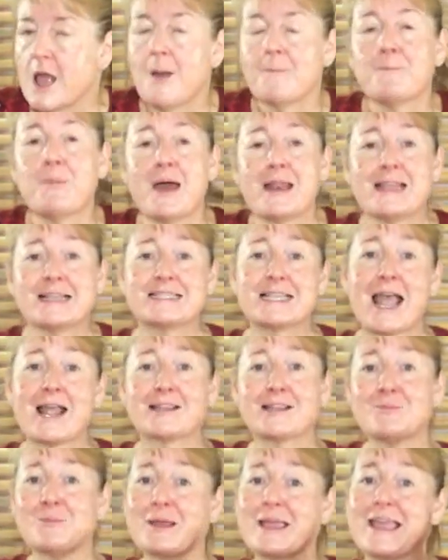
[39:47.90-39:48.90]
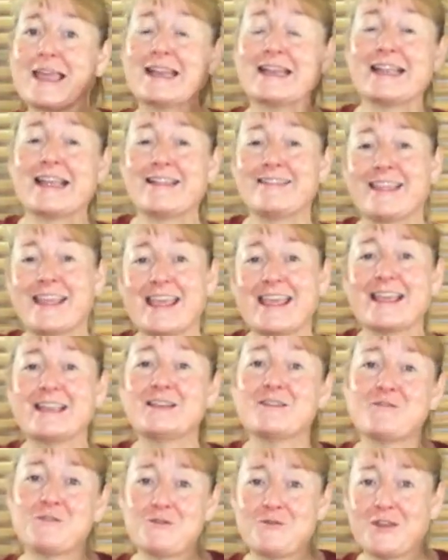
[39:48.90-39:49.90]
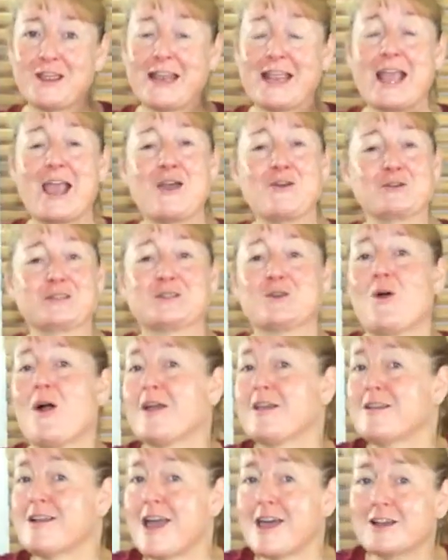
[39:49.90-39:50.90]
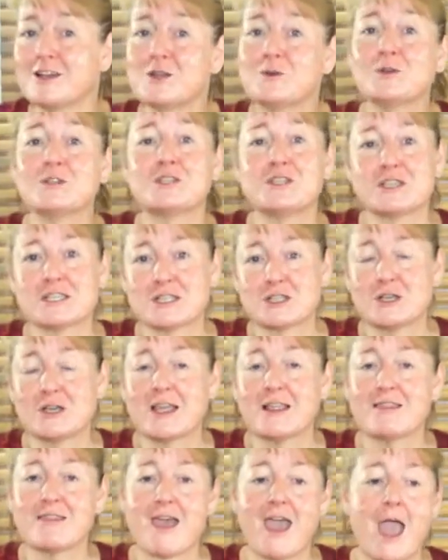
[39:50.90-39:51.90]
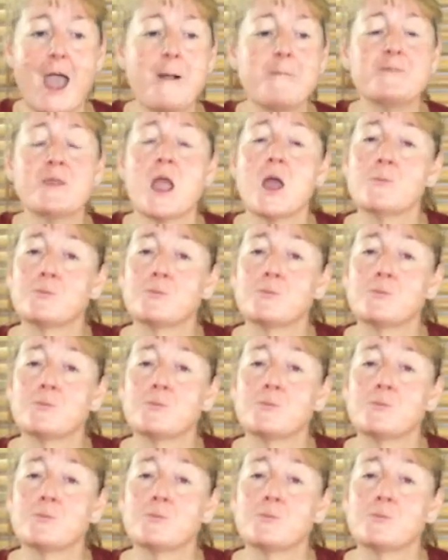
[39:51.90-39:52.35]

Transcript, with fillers: But it's at the beginning and the end of the video. So all you got to do is just look at that.